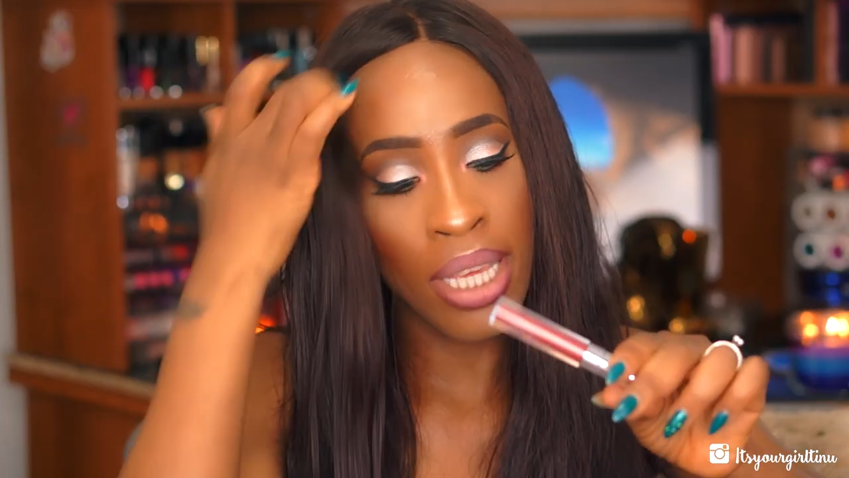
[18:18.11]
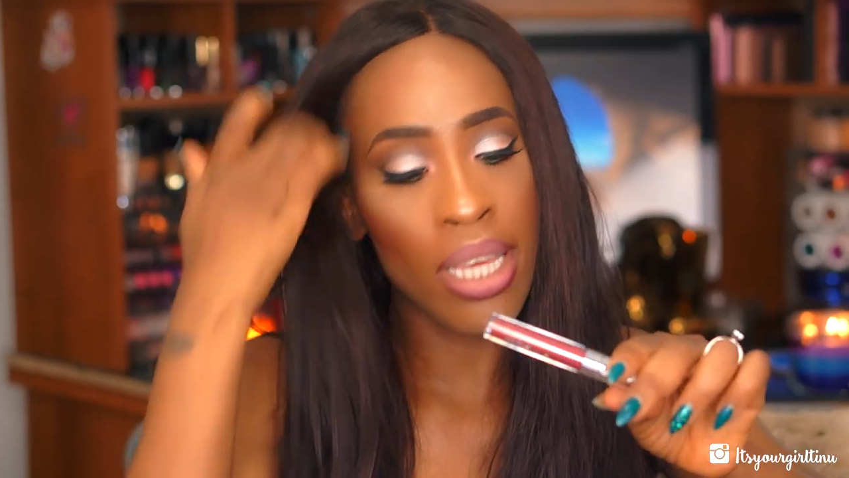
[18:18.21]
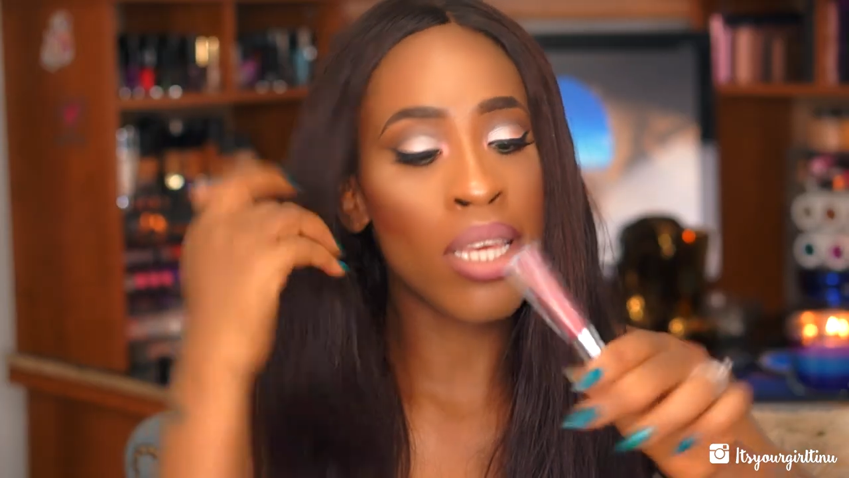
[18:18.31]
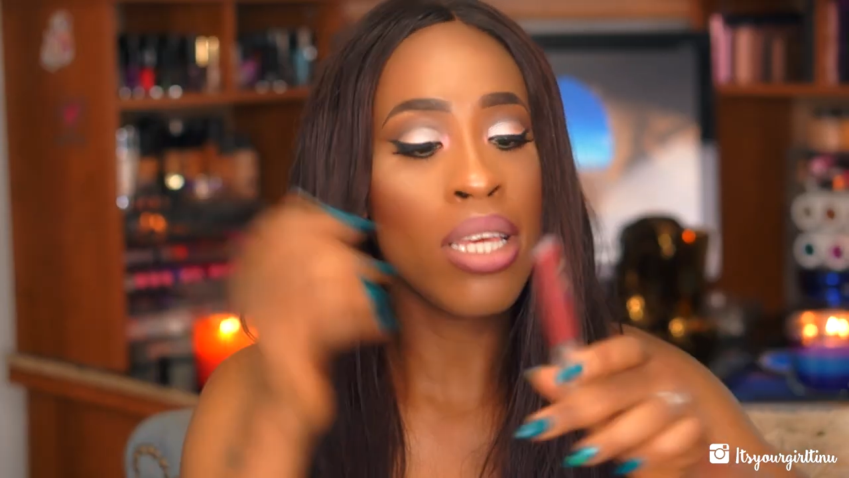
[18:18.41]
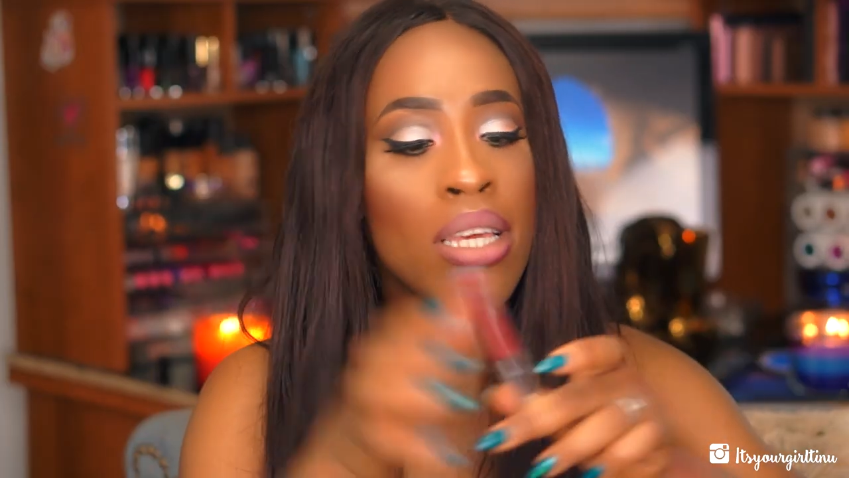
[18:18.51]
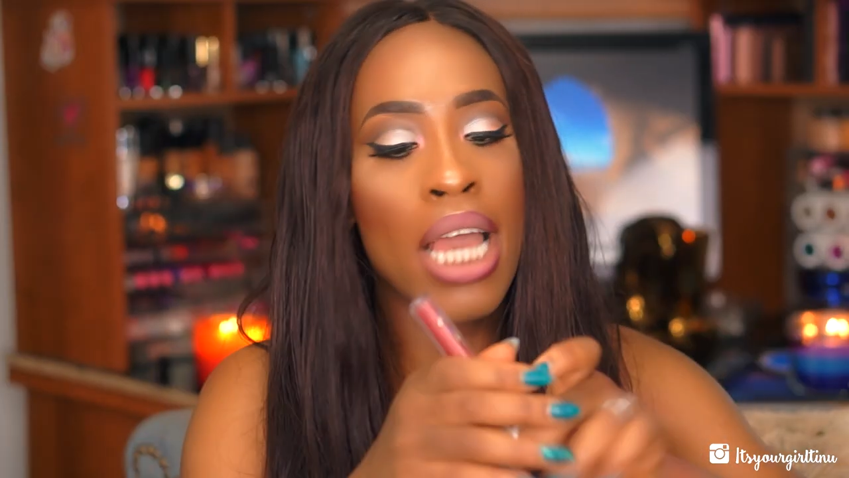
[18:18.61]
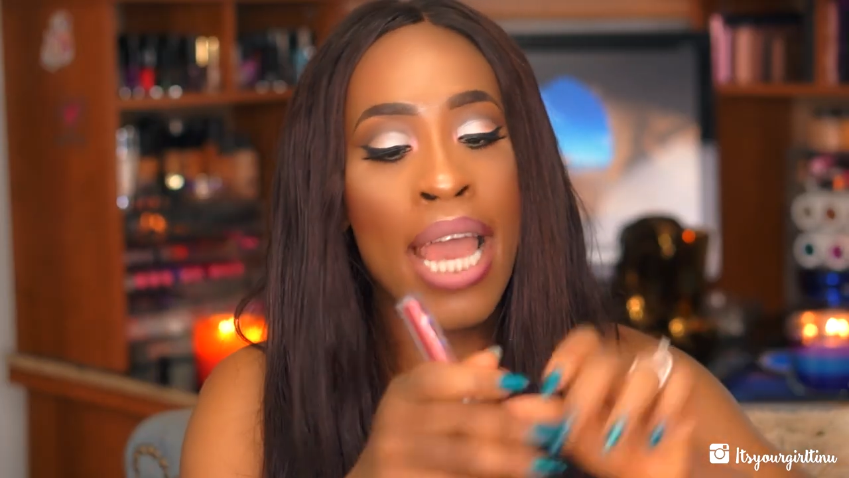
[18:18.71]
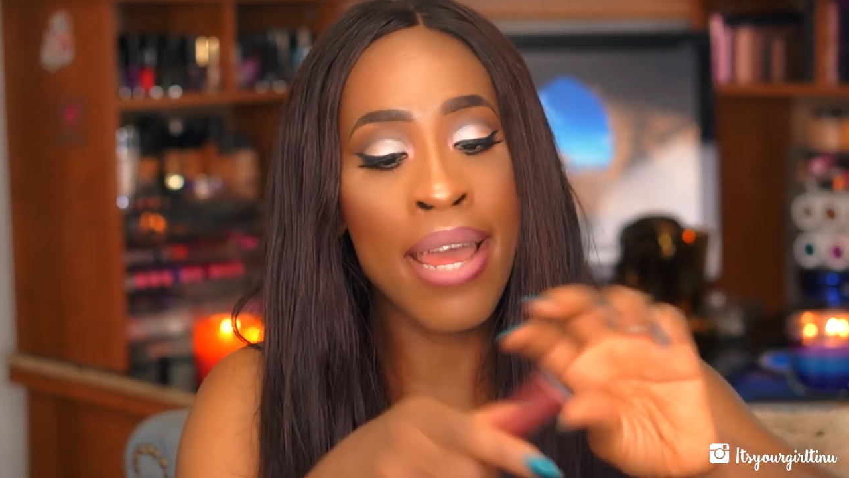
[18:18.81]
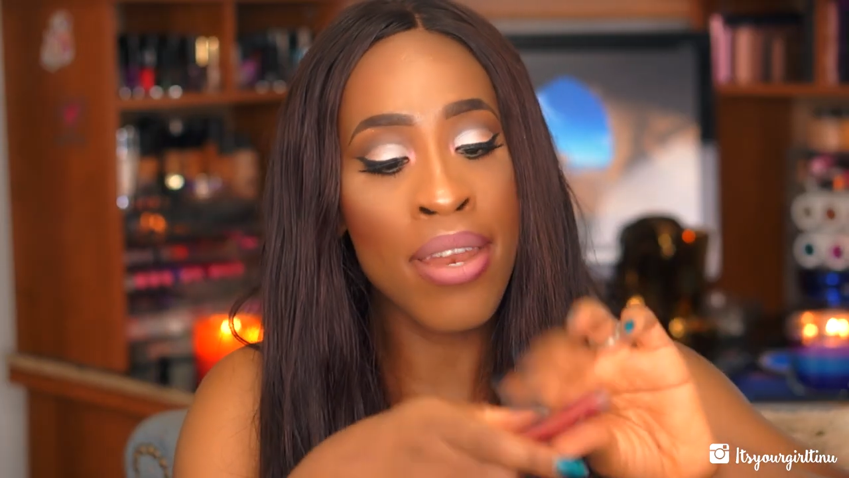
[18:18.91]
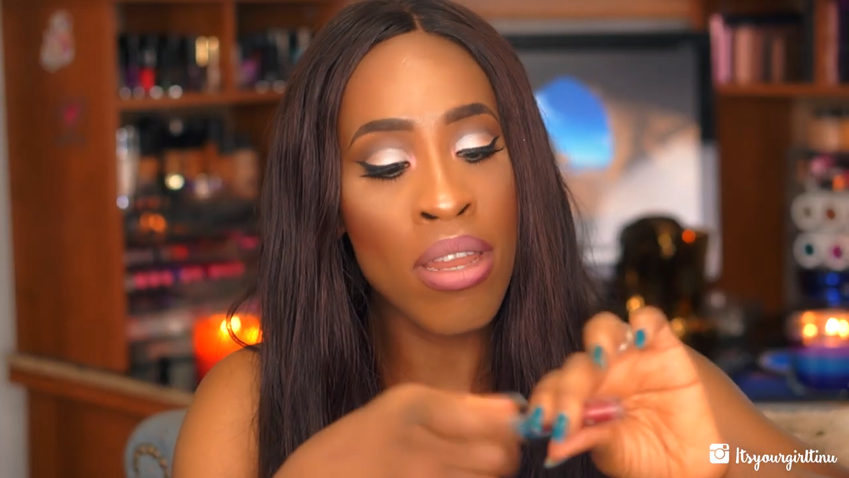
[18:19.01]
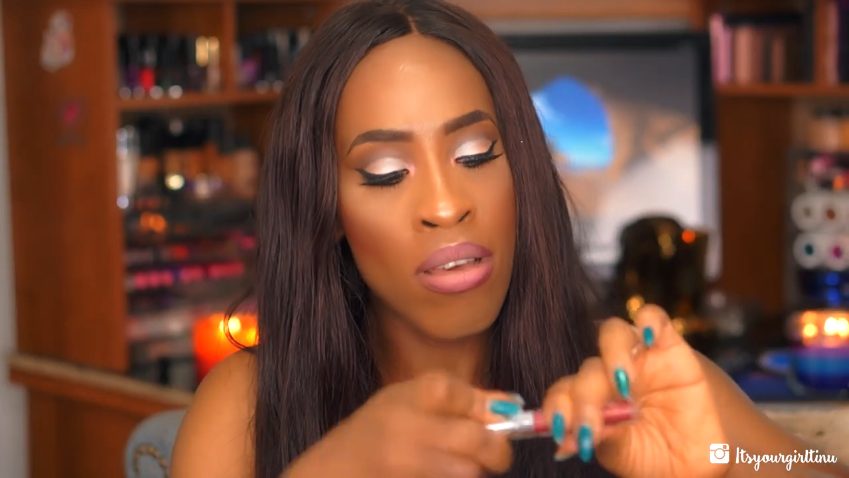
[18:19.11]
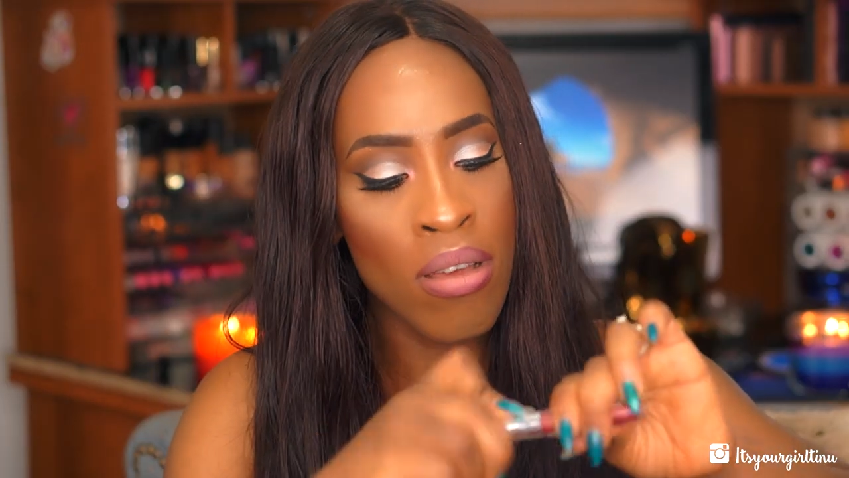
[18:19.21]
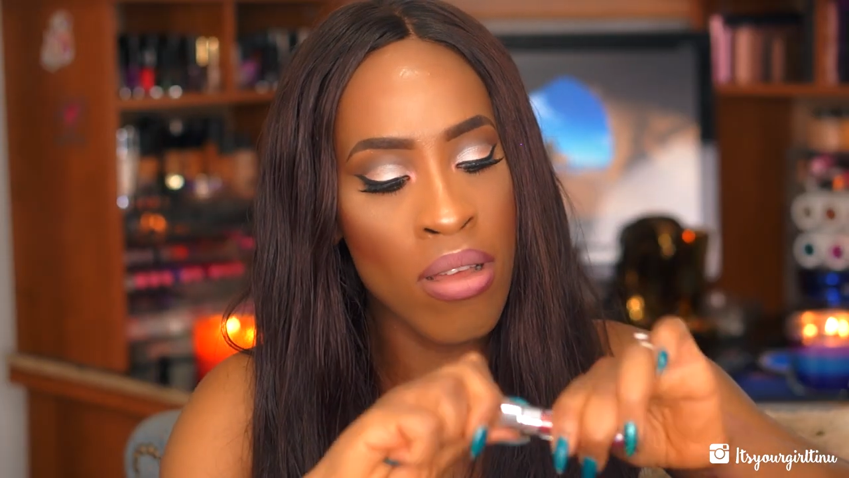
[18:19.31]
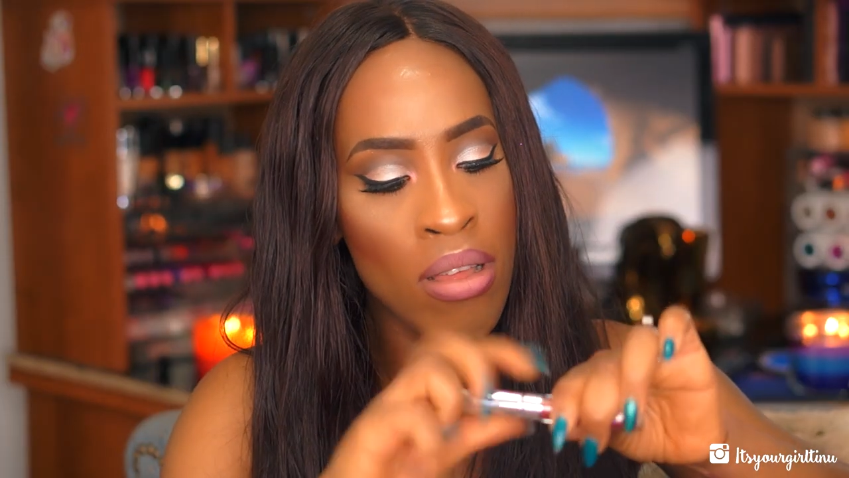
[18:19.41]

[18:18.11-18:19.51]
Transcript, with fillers: E E N.